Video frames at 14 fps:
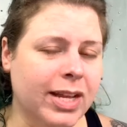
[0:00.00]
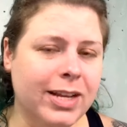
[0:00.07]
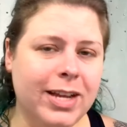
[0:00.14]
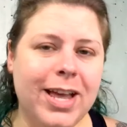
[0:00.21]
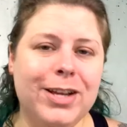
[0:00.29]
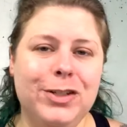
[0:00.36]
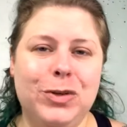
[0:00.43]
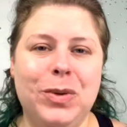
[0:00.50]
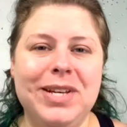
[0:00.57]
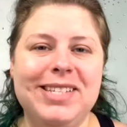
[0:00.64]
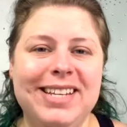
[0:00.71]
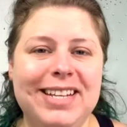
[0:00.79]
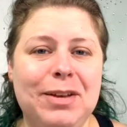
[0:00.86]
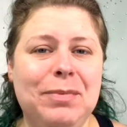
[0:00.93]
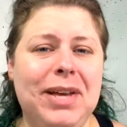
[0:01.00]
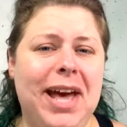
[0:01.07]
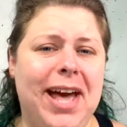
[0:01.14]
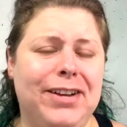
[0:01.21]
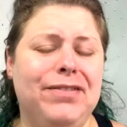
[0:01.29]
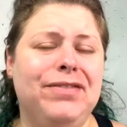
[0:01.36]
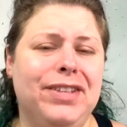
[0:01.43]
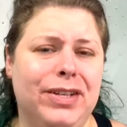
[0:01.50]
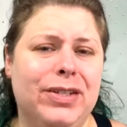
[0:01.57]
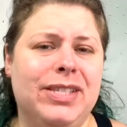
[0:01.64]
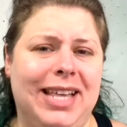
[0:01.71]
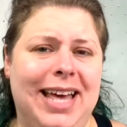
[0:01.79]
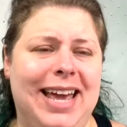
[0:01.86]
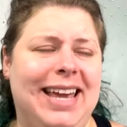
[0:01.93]
And tweezing them kind of
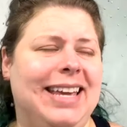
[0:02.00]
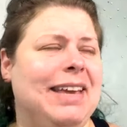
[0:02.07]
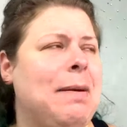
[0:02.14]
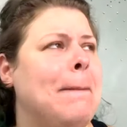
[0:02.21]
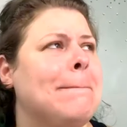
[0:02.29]
feels like